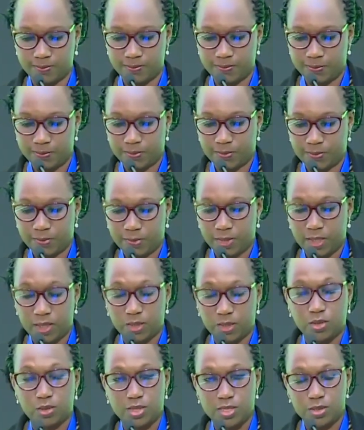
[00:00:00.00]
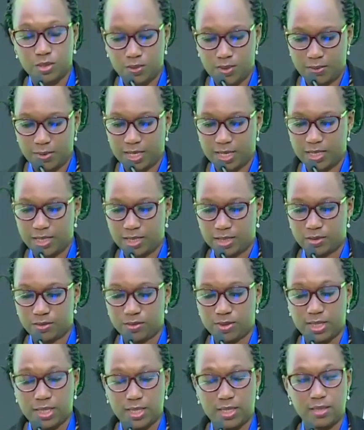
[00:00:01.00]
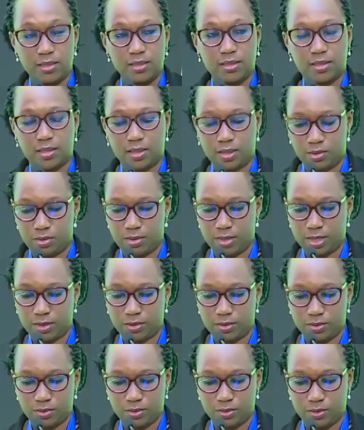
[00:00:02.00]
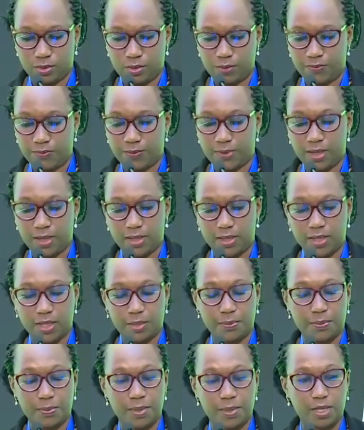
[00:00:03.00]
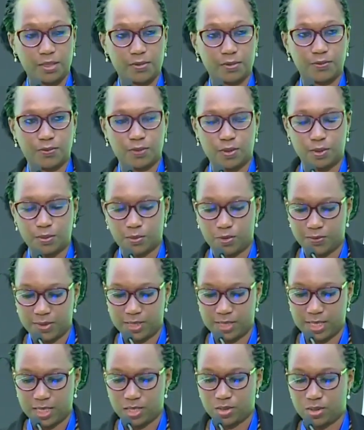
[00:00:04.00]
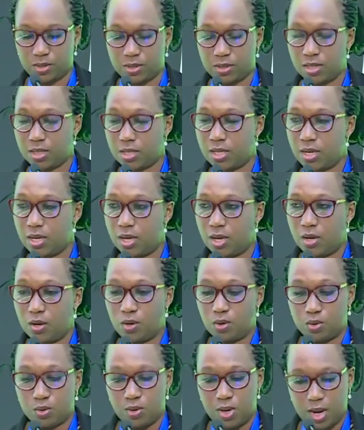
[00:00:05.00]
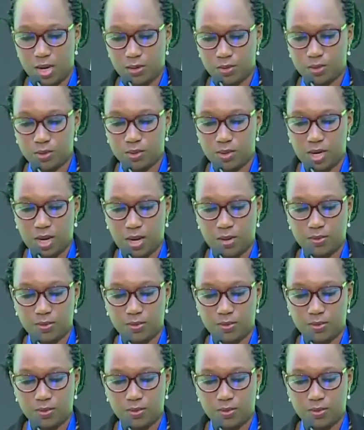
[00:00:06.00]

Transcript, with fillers: the reason why we are here today in order to offer a platform of discussion on how to own